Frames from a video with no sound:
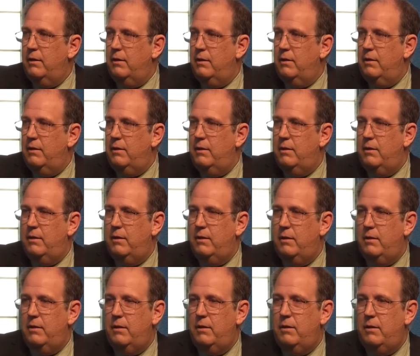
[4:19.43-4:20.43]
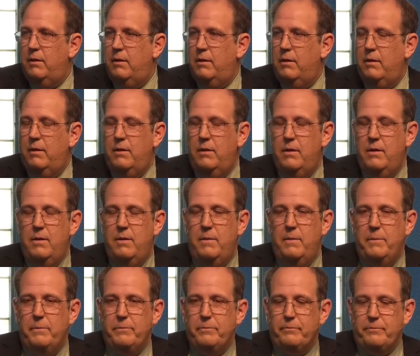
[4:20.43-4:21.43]

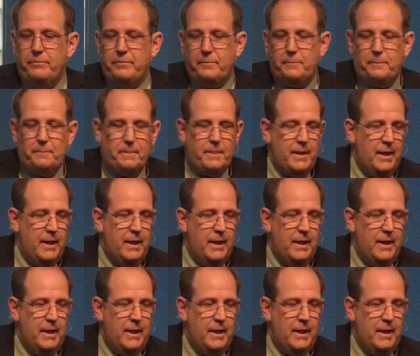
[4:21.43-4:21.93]
(no one is talking)